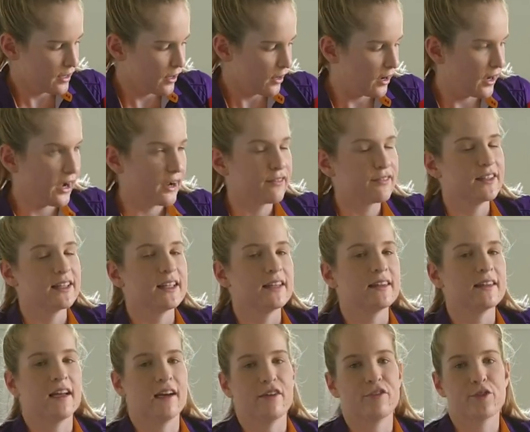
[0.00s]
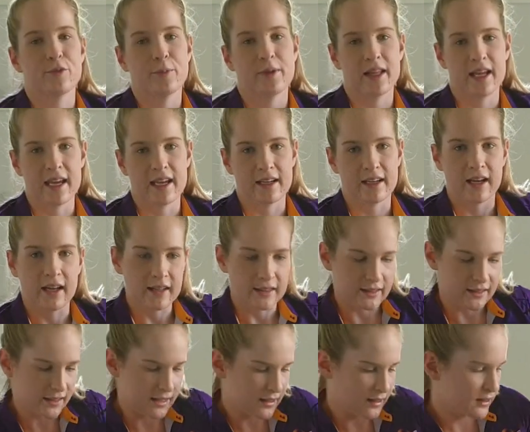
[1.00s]
I really loved playing
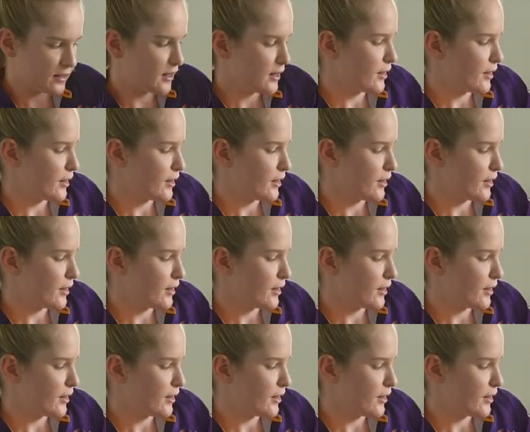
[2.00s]
underneath